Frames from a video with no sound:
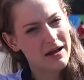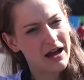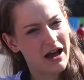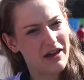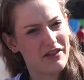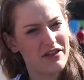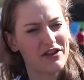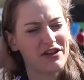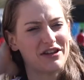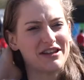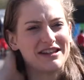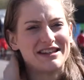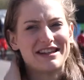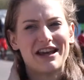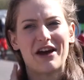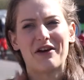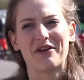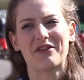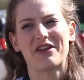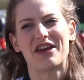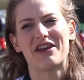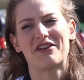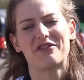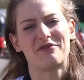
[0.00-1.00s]
I think you can
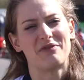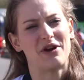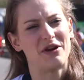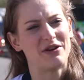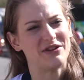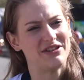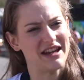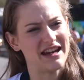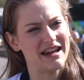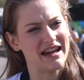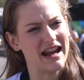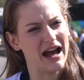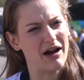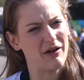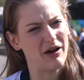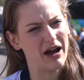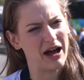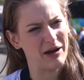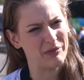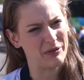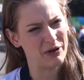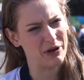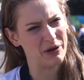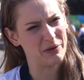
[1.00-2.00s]
tell at the end of my routine how
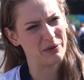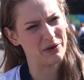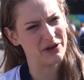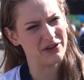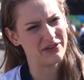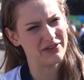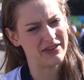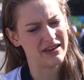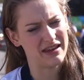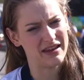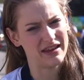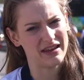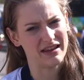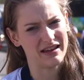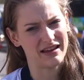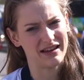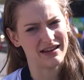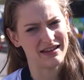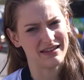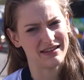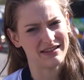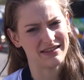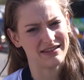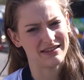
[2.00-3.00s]
happy I was that
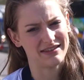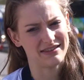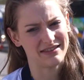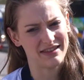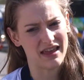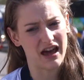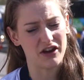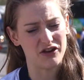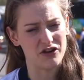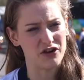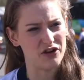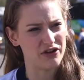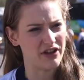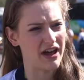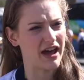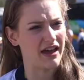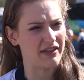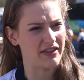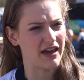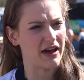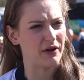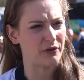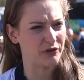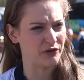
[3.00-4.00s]
I knew
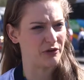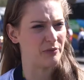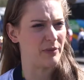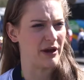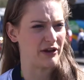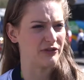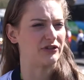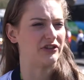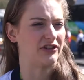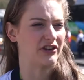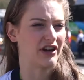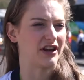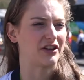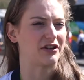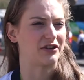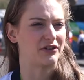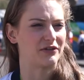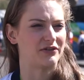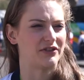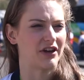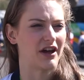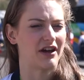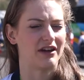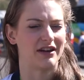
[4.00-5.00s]
that that was the best routine I
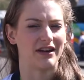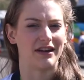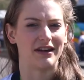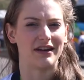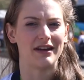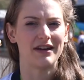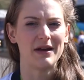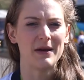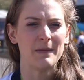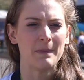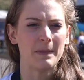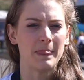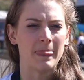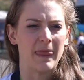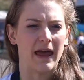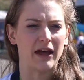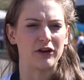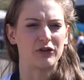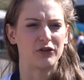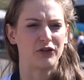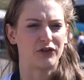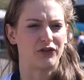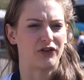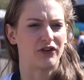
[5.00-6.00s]
could have done.
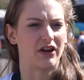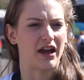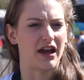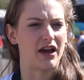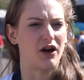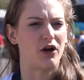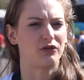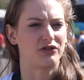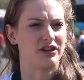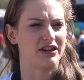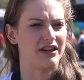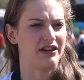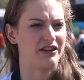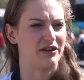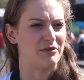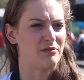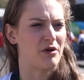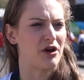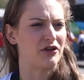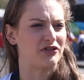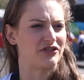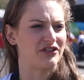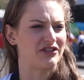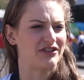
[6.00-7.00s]
And also like holding in the
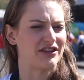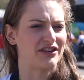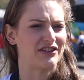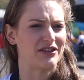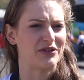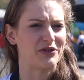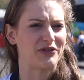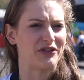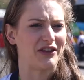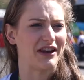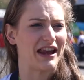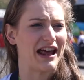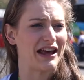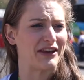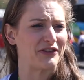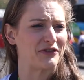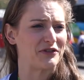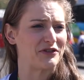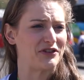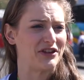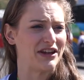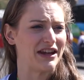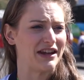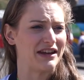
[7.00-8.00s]
emotions, because it was the last
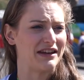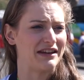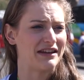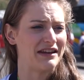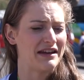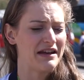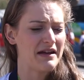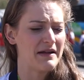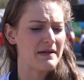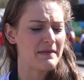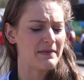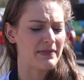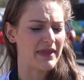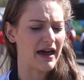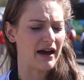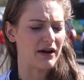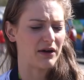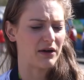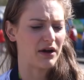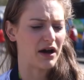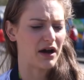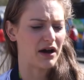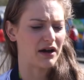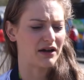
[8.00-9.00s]
routine
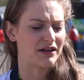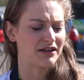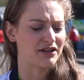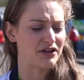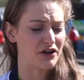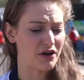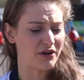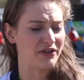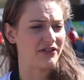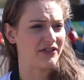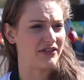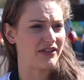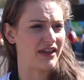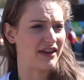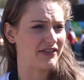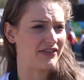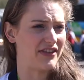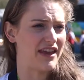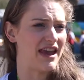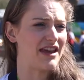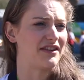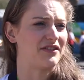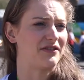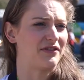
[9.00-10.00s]
that, you know, that's
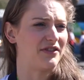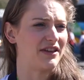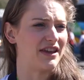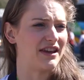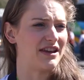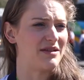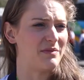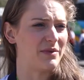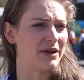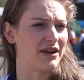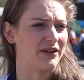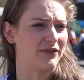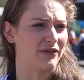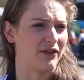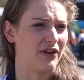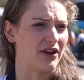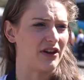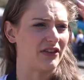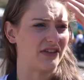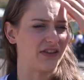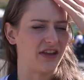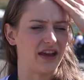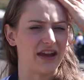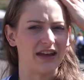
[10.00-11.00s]
the end of the Olympics for us.